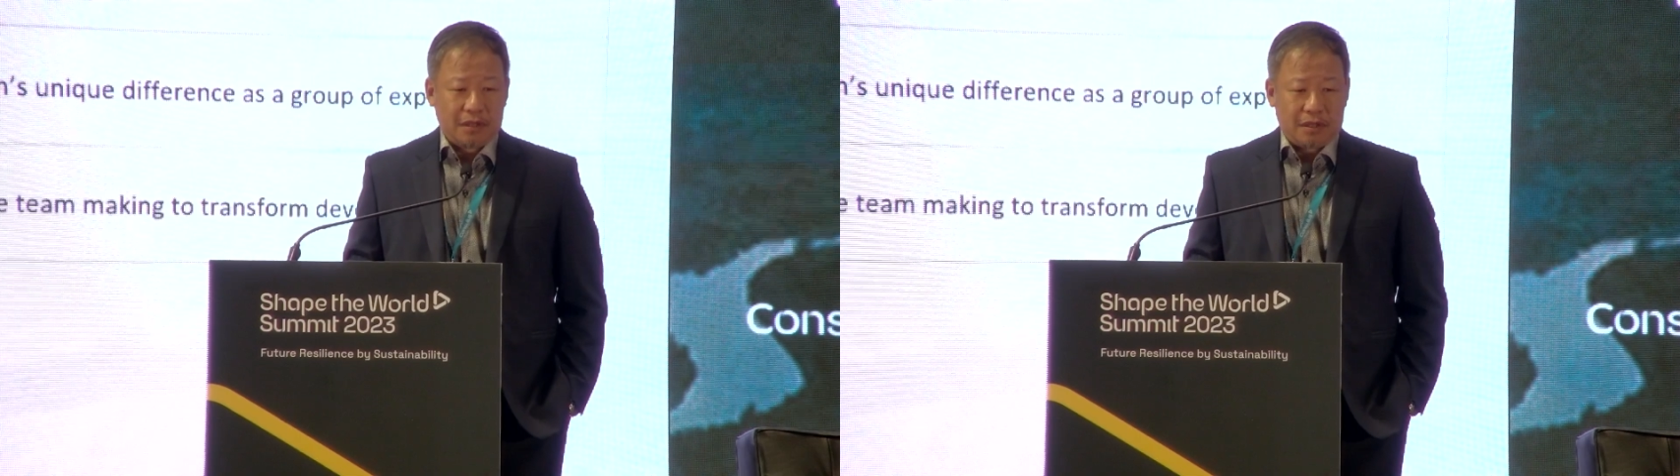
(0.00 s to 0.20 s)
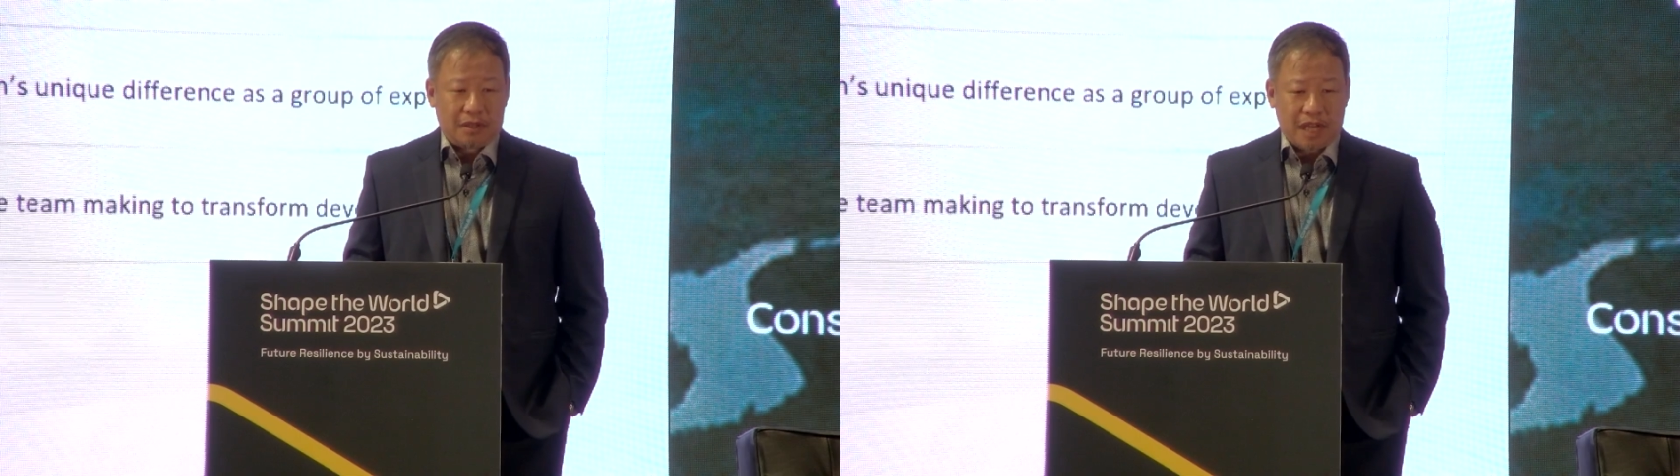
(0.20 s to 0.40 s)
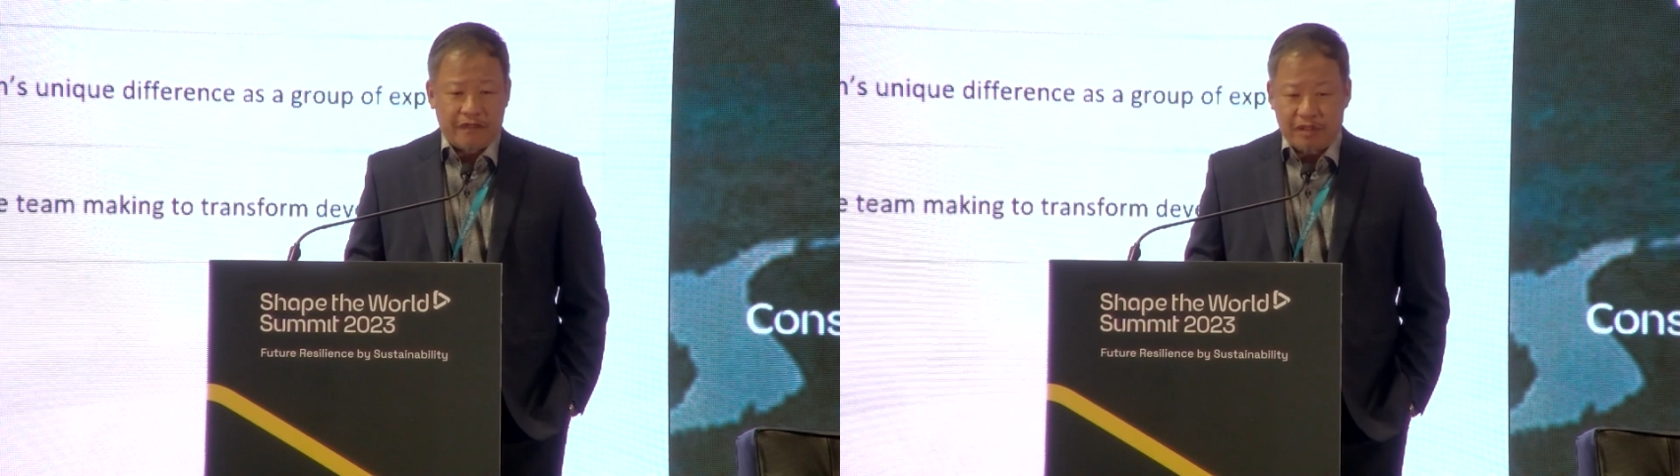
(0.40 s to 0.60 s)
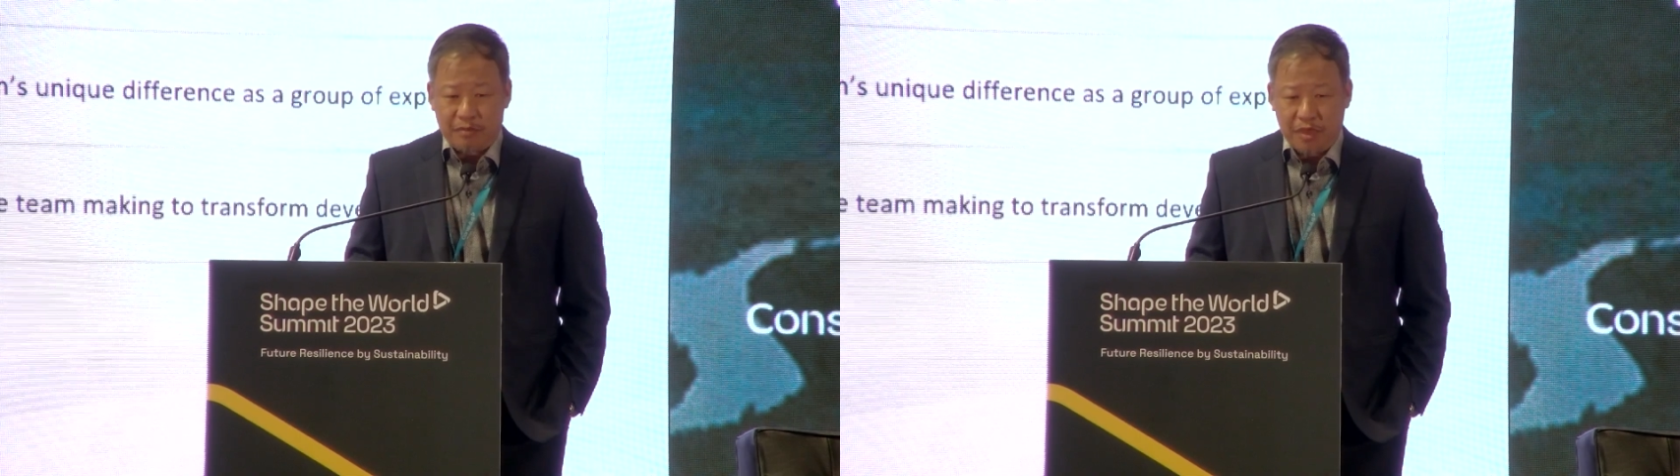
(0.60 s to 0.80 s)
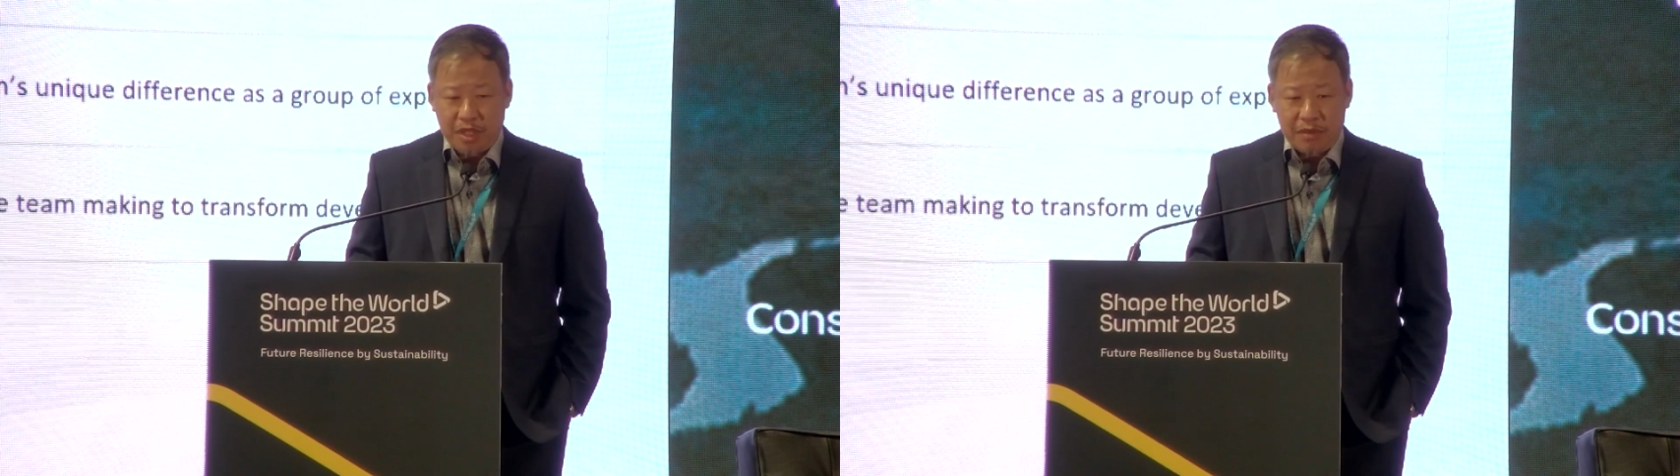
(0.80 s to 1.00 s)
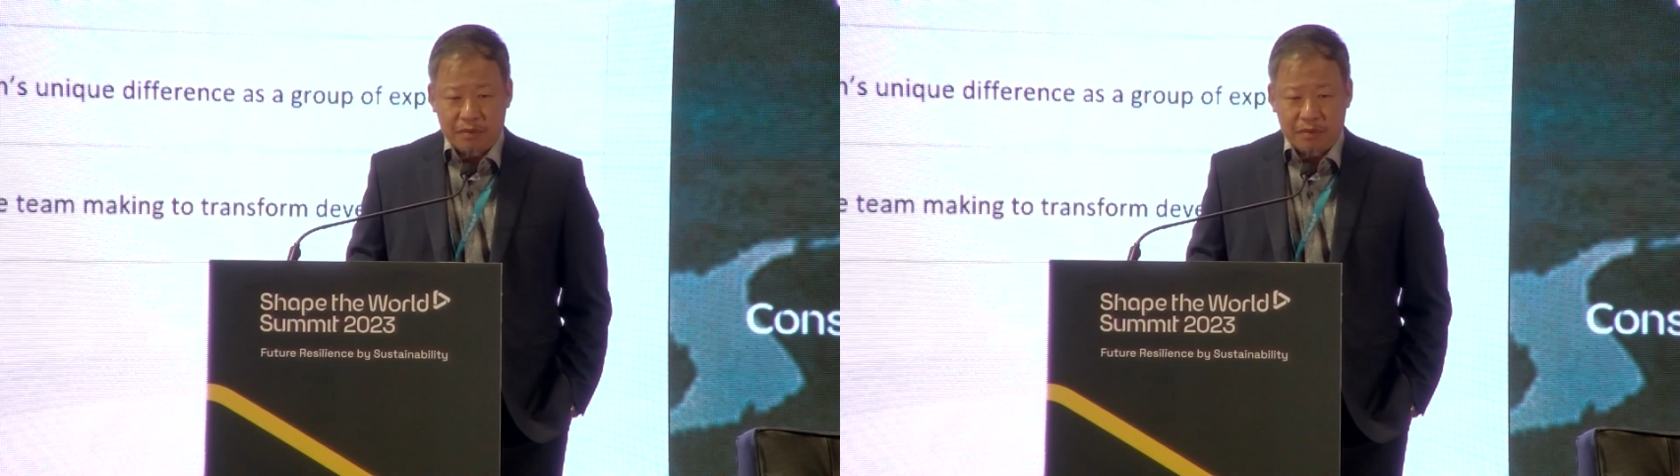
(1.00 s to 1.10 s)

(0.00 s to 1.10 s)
the F&B